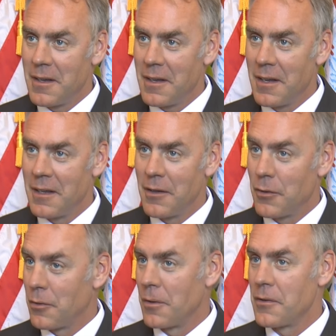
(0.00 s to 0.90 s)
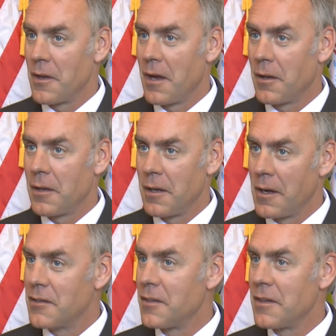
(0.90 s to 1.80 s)
And as it turns out, the
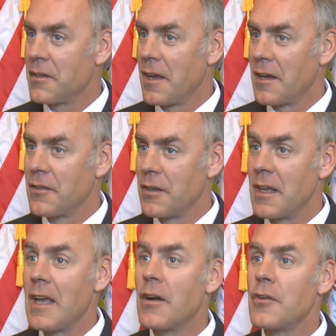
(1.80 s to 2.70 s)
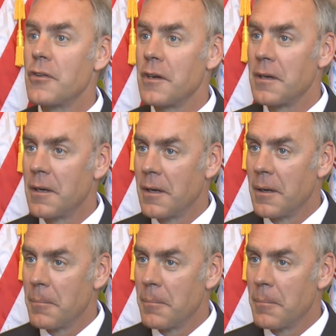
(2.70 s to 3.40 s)
United States has an energy